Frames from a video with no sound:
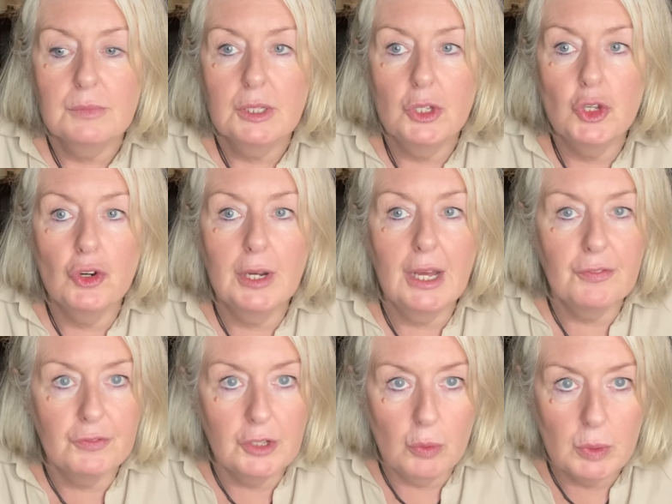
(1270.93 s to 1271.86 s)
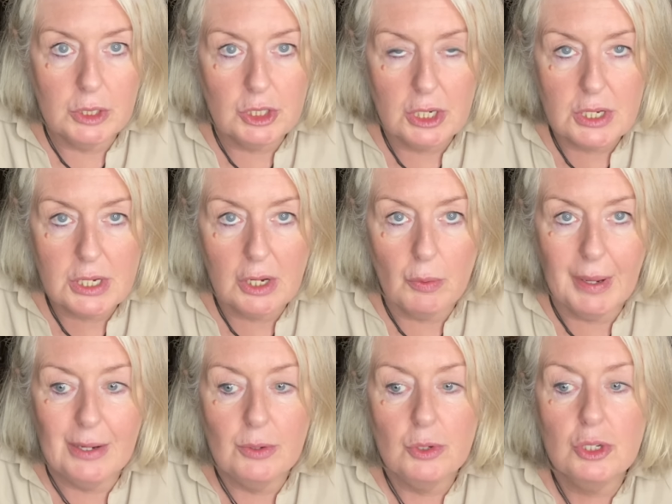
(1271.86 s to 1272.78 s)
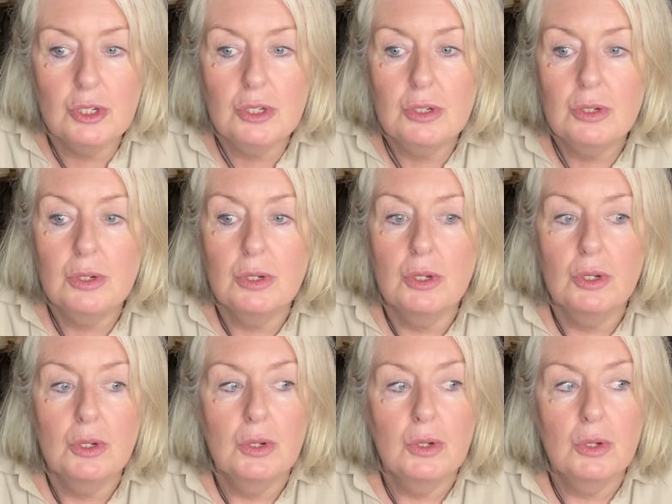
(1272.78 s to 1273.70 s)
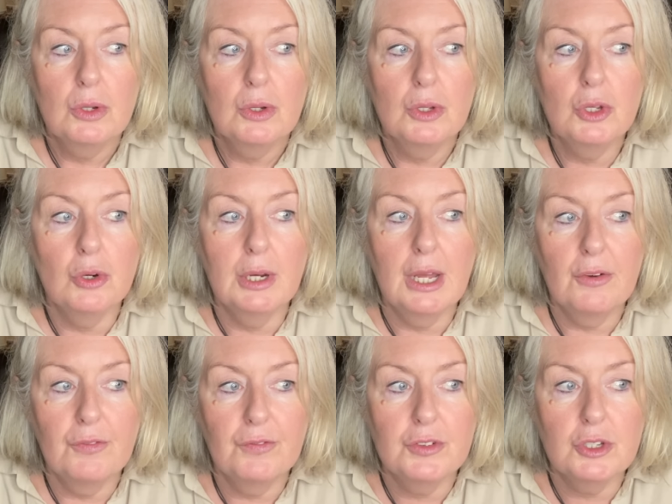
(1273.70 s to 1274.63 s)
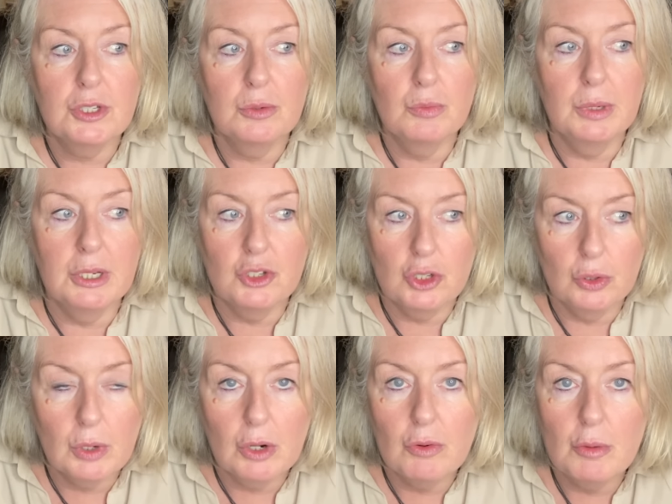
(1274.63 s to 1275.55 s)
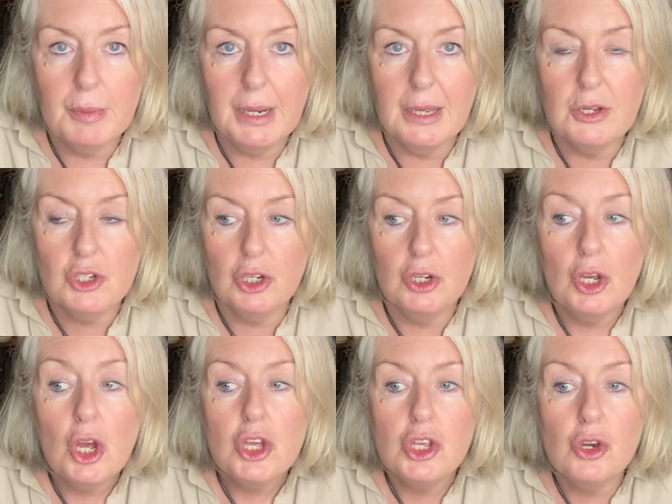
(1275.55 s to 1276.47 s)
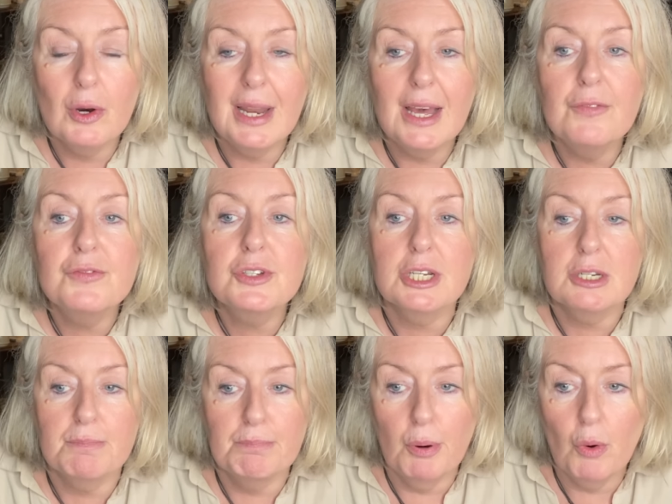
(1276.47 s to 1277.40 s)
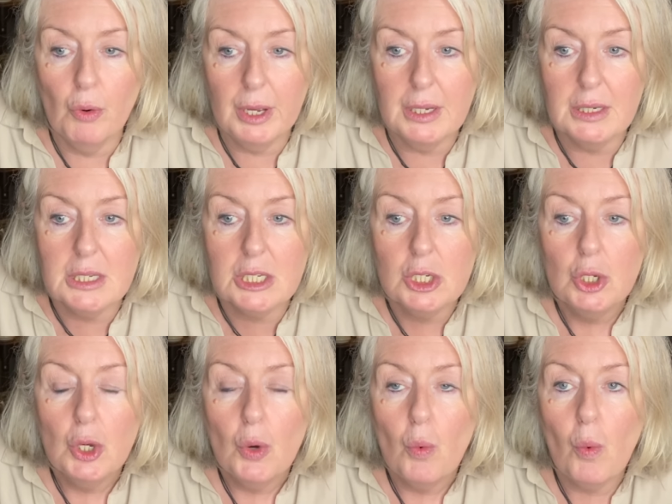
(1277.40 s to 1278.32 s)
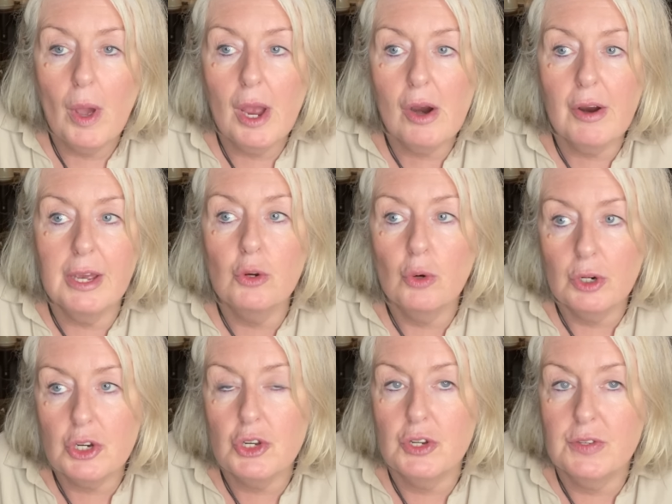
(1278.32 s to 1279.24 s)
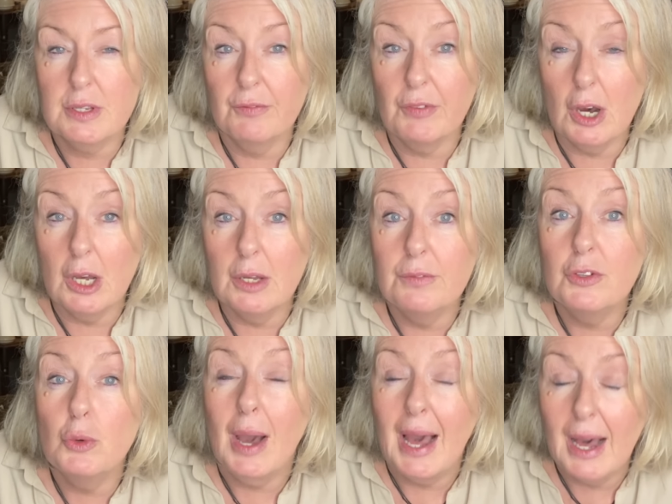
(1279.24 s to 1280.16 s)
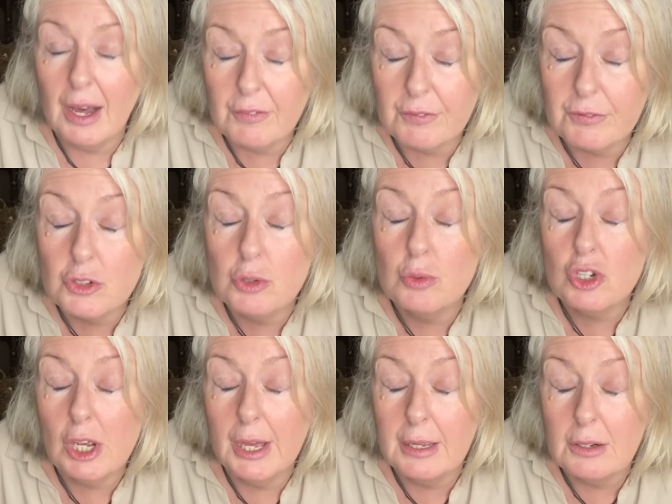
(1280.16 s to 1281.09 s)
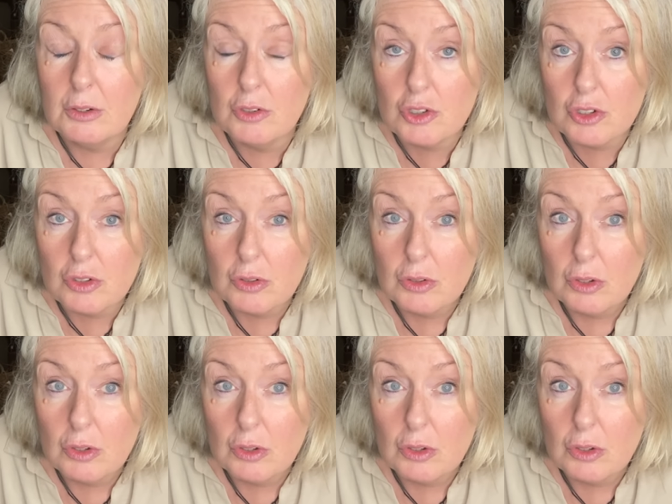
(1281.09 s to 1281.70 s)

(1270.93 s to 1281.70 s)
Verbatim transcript: You're left not wanting to go out. You're left in total rumination. You're left at a point where in order to survive, you have to change.